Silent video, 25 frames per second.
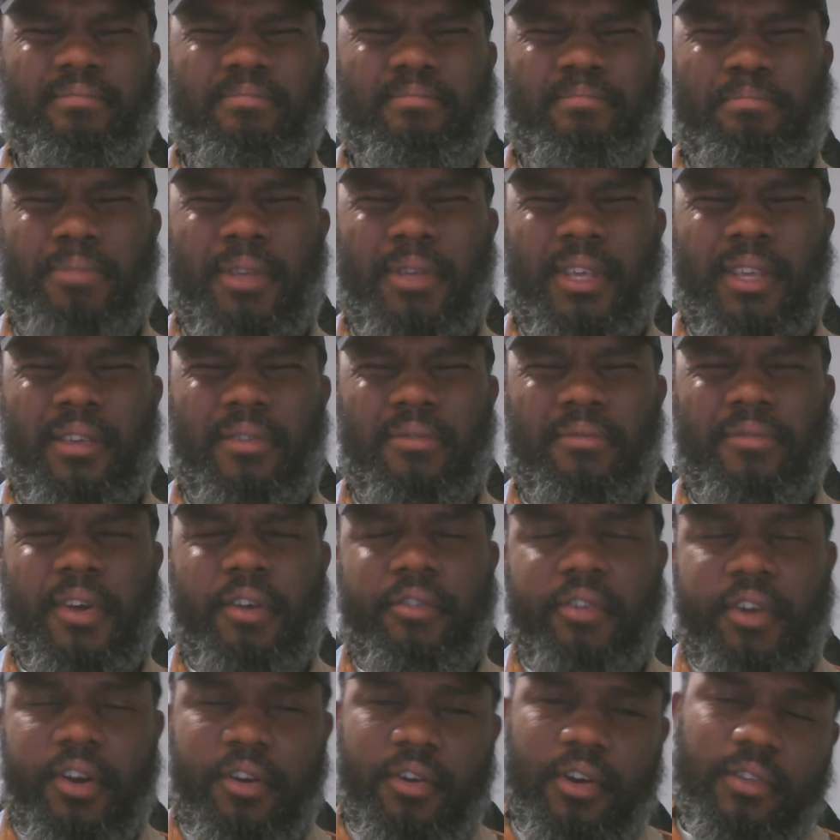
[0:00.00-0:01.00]
be
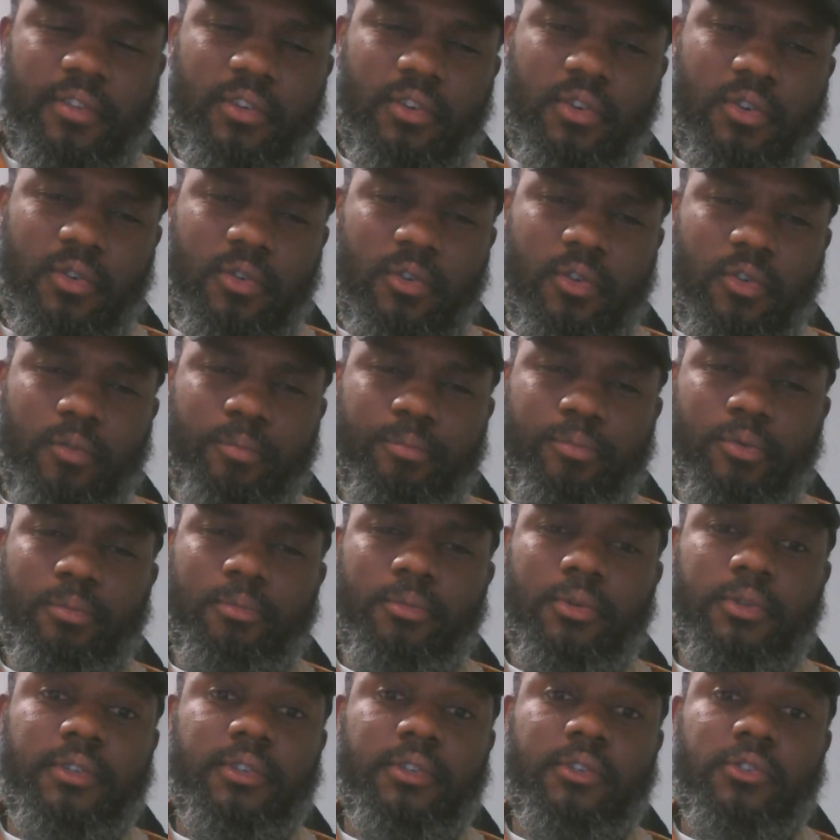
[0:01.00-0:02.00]
very critical on
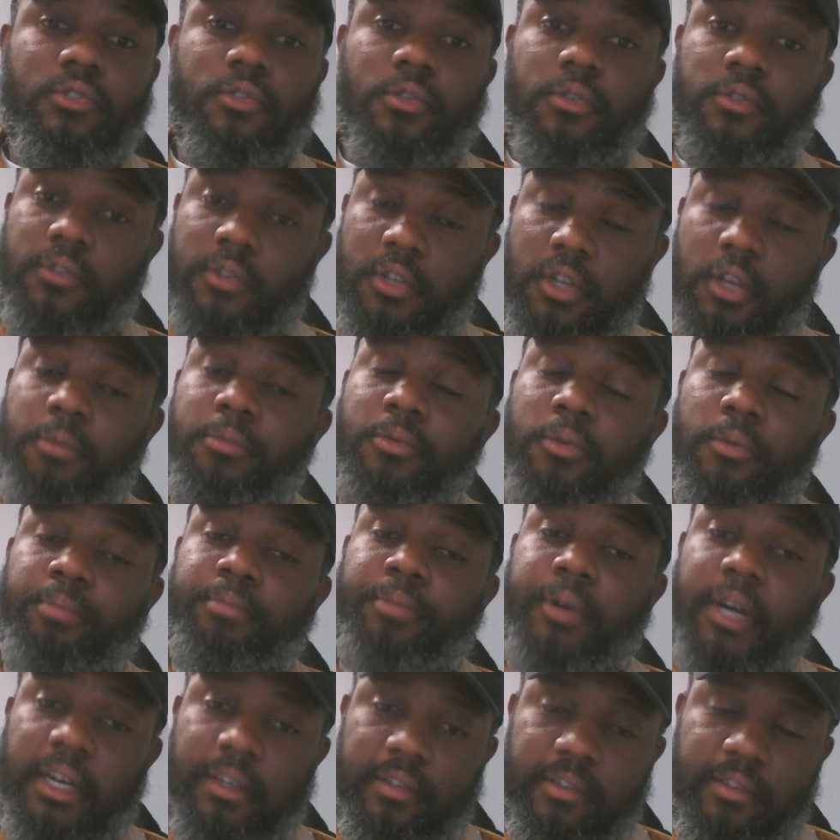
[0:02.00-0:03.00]
promoting sustainable
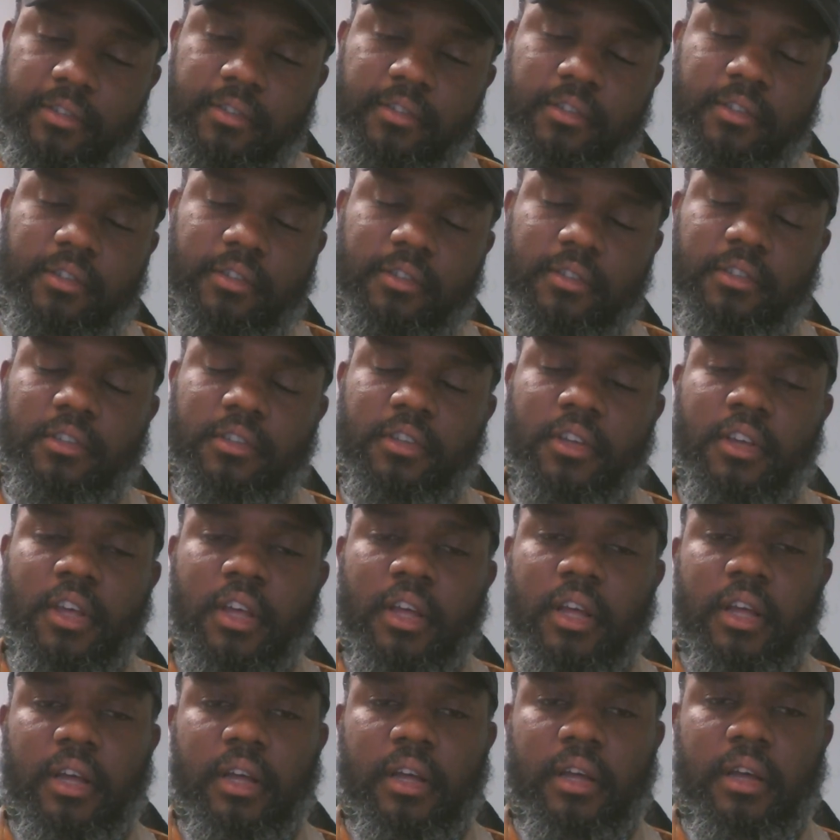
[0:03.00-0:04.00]
practices.
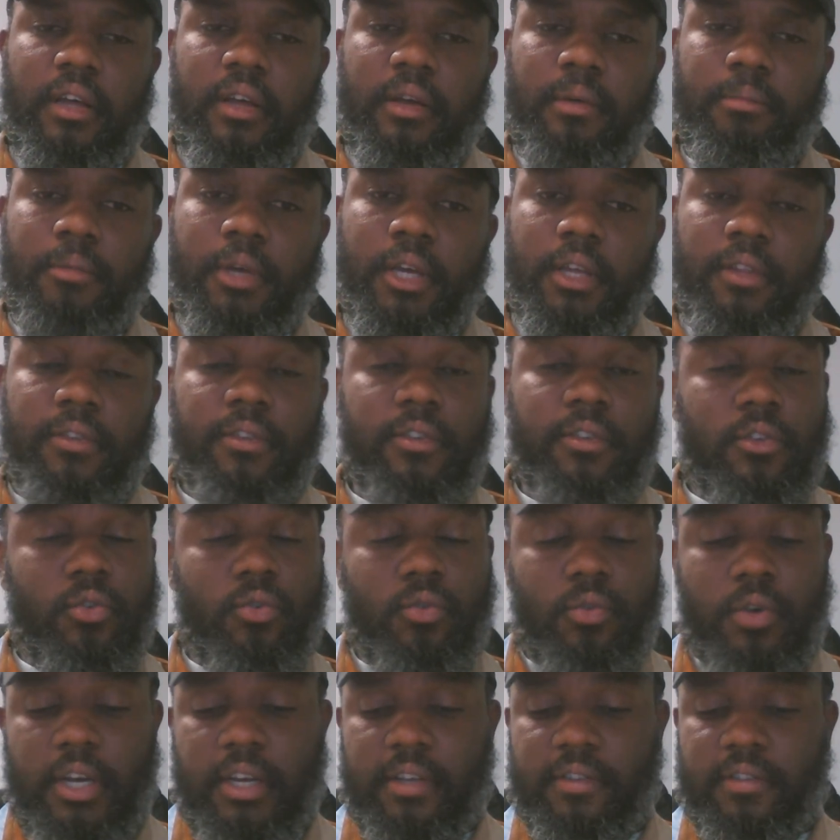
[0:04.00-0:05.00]

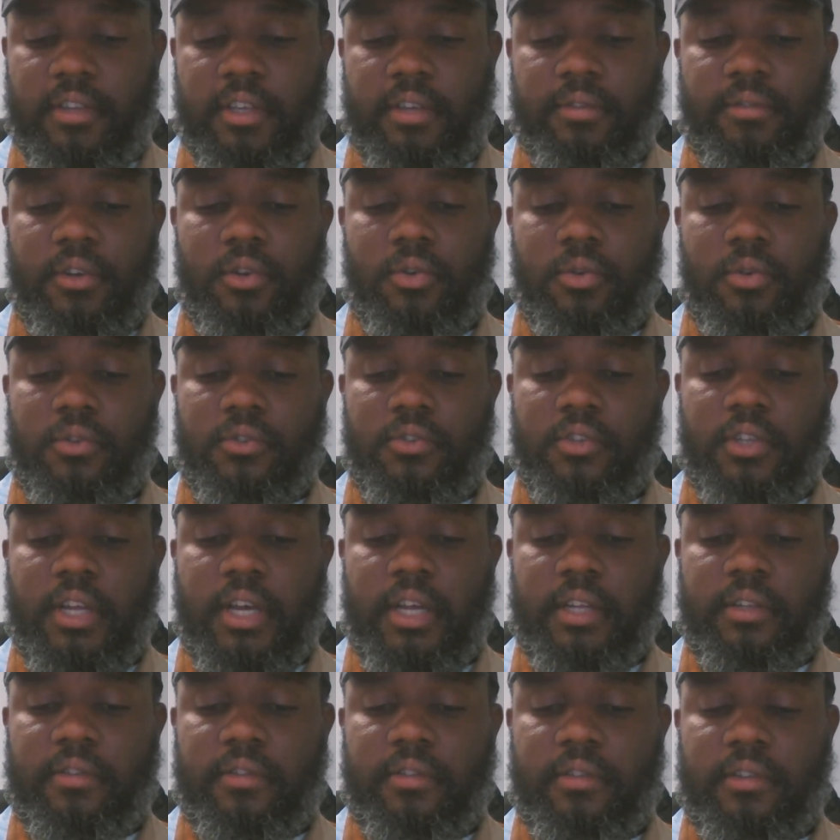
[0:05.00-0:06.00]
NTU has given us
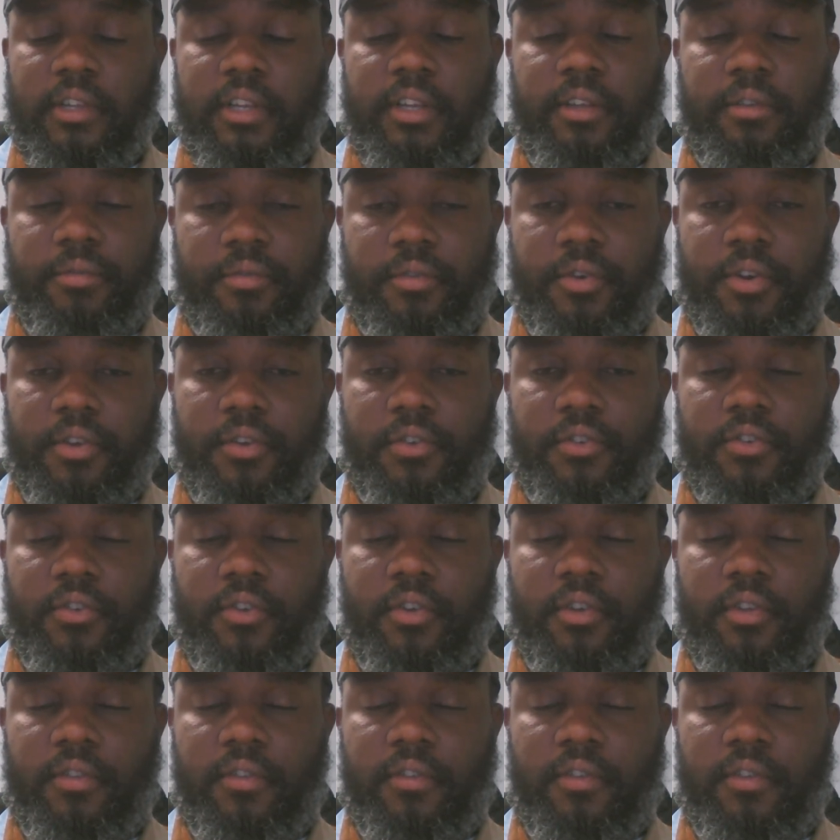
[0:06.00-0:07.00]
that leverage.
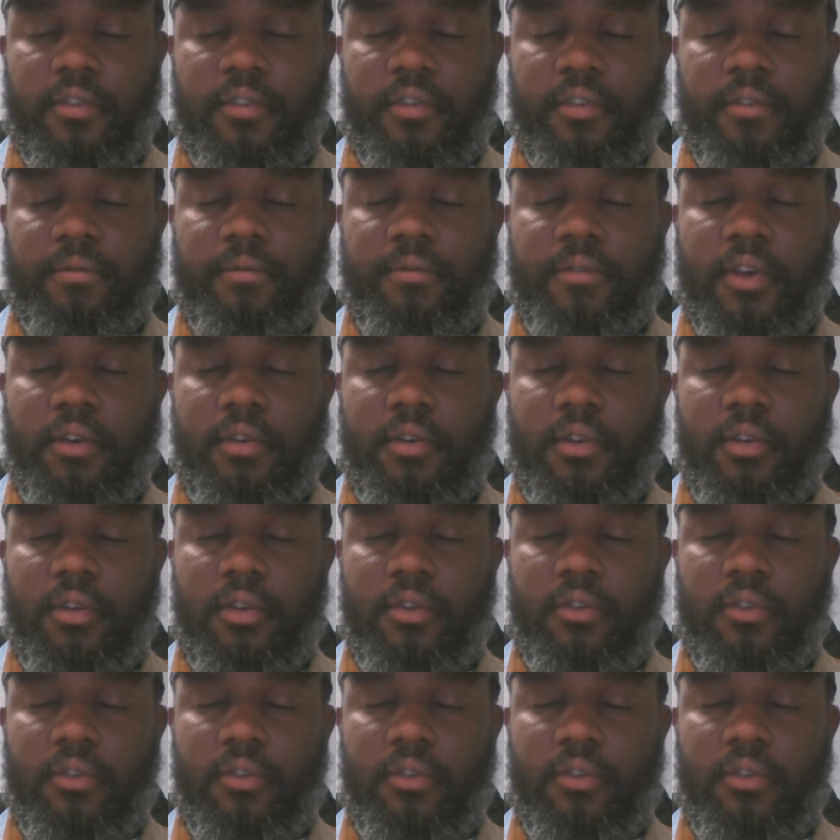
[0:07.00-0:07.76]
It's a very